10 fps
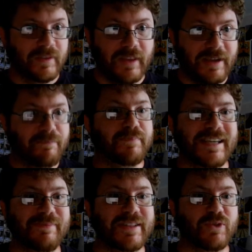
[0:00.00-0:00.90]
like
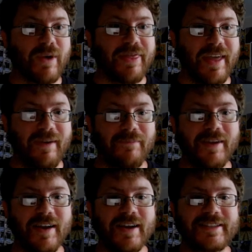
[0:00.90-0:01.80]
demons with him.
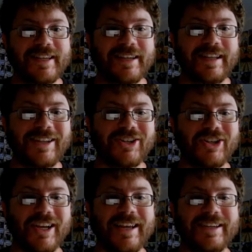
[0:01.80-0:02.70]

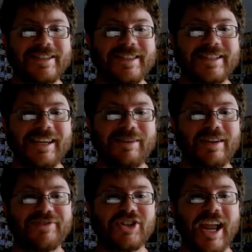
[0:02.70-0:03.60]
Tzeentch is the demon
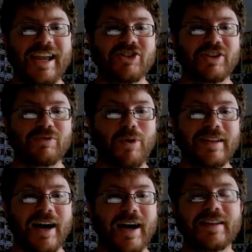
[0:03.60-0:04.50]
of change and
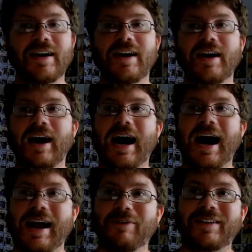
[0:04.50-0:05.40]
whatnot.
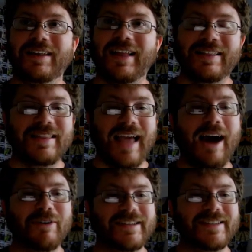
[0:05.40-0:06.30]
I really like
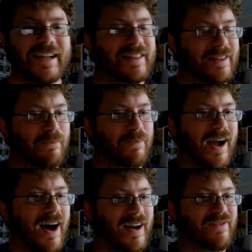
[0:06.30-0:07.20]
how he's like the
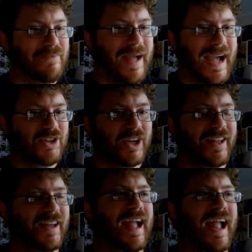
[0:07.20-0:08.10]
god of
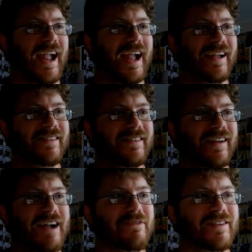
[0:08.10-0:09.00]
magic, and
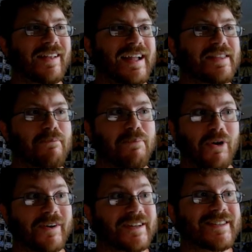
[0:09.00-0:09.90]
I really like the
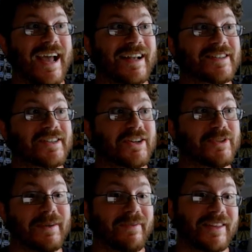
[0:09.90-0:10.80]
bird aesthetics to
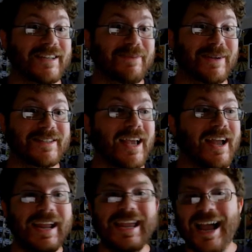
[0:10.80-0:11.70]
some of the demons.
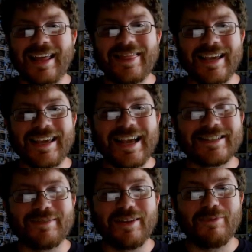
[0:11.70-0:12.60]
He, I think he has
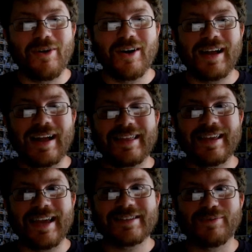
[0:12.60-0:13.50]
some of the, uh, I think
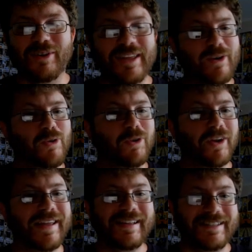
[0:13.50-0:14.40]
he has some really cool
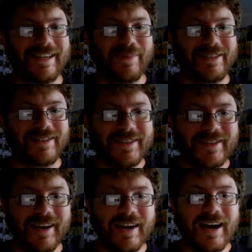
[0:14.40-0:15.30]
looking demons.
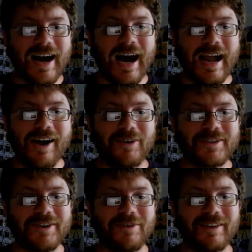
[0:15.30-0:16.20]
I
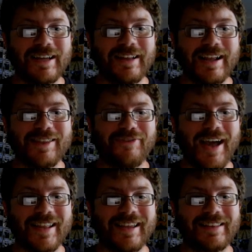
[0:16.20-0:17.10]
also really like the
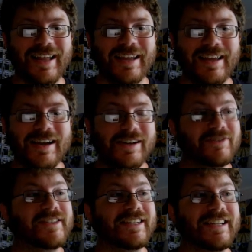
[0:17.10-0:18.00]
fact that like
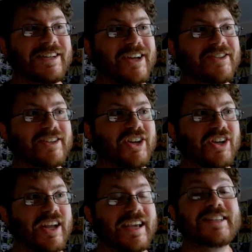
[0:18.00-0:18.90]
Tzeentch has such a
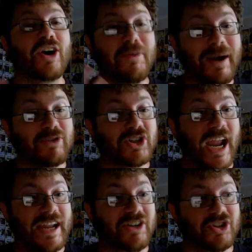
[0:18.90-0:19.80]
he's all about
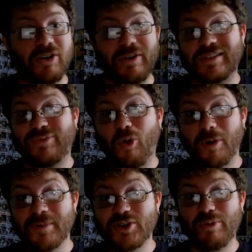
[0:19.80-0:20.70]
change, so his
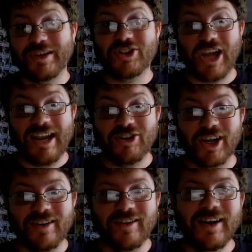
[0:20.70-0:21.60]
form is always
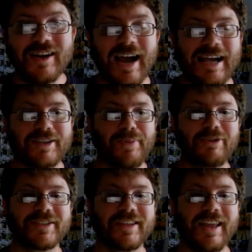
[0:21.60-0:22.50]
changing, as
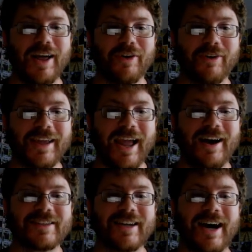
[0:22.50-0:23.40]
opposed to the other
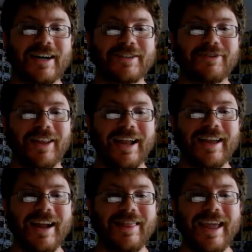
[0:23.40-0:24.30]
Chaos Gods who like
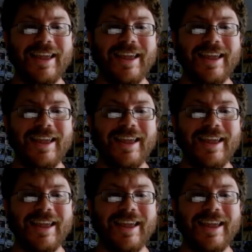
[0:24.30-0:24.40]
they